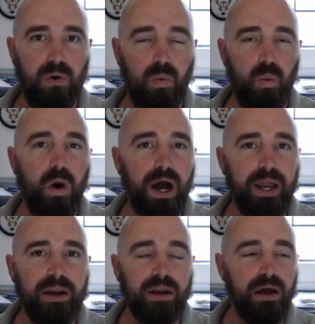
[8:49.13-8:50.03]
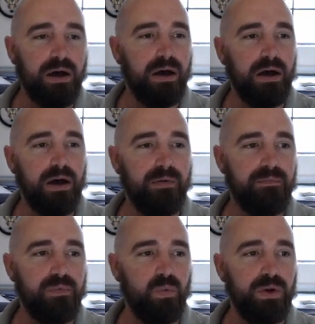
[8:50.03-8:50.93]
what
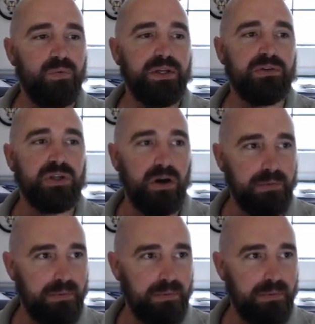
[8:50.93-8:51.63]
when you start up a